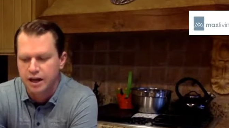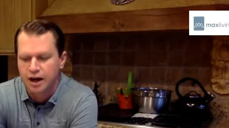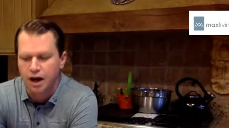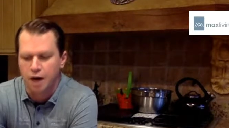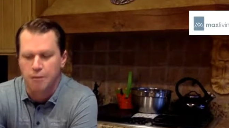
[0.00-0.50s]

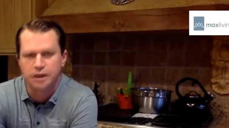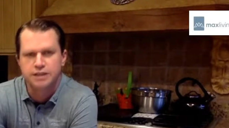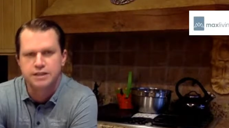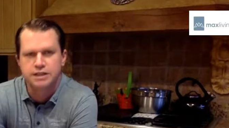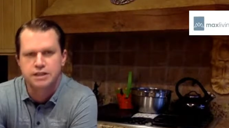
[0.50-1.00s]

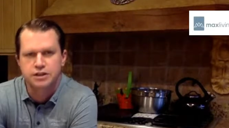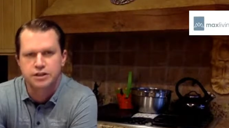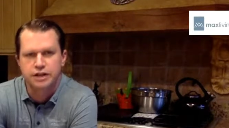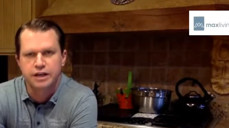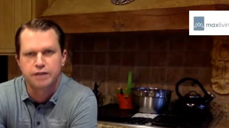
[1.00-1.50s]

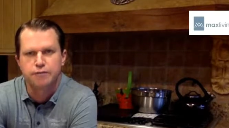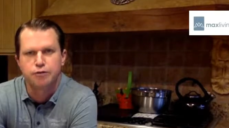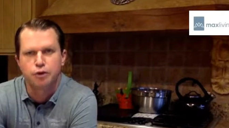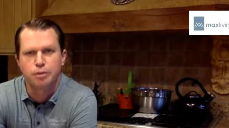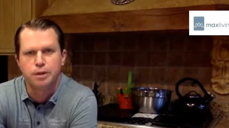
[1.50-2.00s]
Additionally,
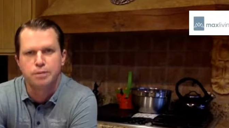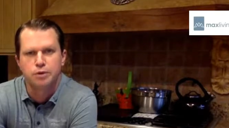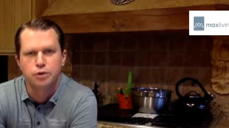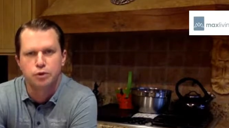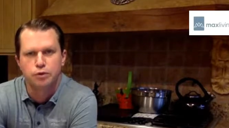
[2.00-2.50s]
for people
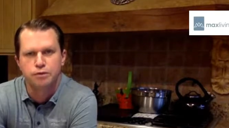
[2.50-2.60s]
who